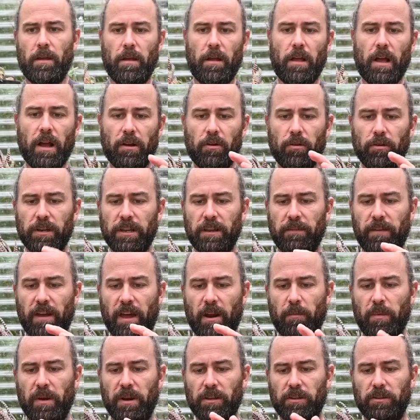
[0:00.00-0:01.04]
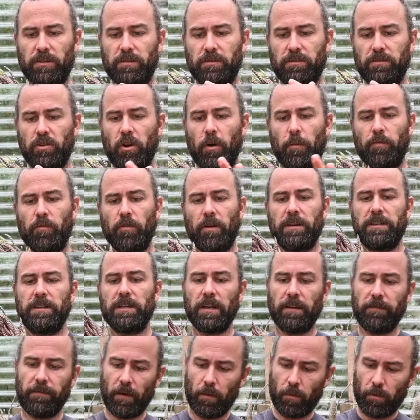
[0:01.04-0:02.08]
I could give that a bit of top
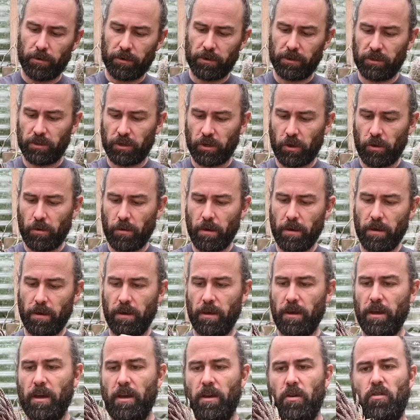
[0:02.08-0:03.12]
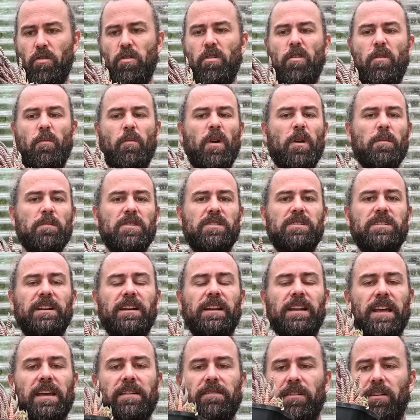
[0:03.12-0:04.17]
dressing if I wanted to, but I'm just going
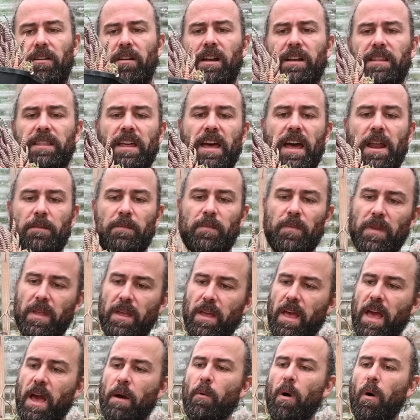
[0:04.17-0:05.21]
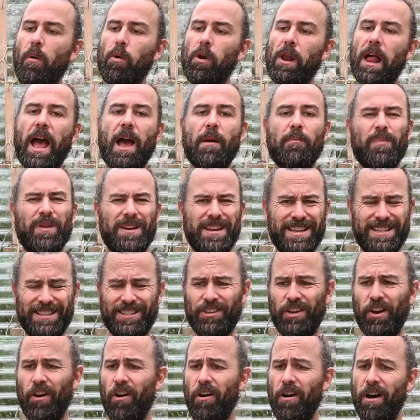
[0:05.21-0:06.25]
to leave it like that. And what will happen in
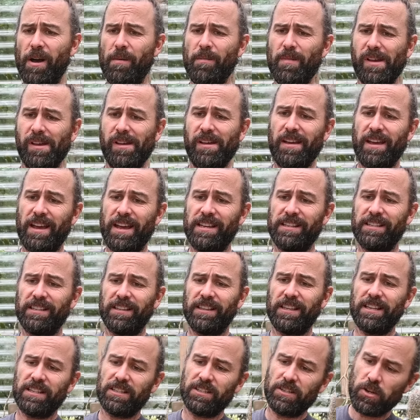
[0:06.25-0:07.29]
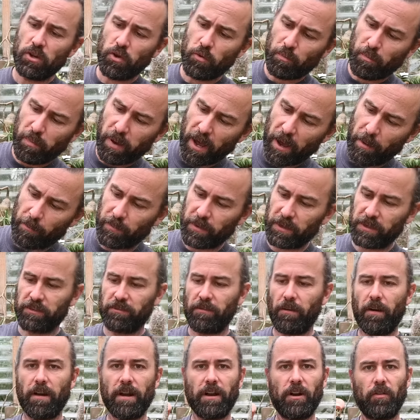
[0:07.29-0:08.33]
time is that this new pup that's
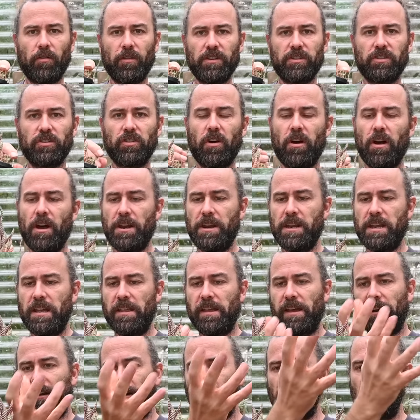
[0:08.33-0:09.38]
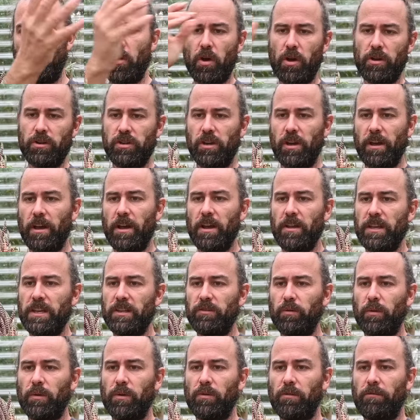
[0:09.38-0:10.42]
growing on the side here, that'll emerge,
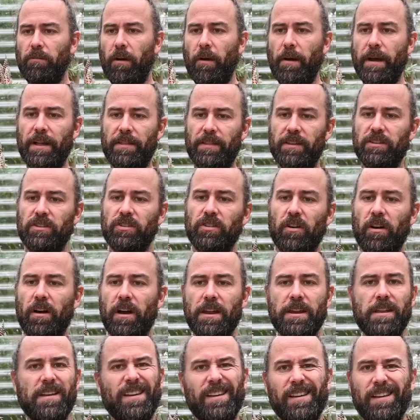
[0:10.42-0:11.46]
this one will grow out the side,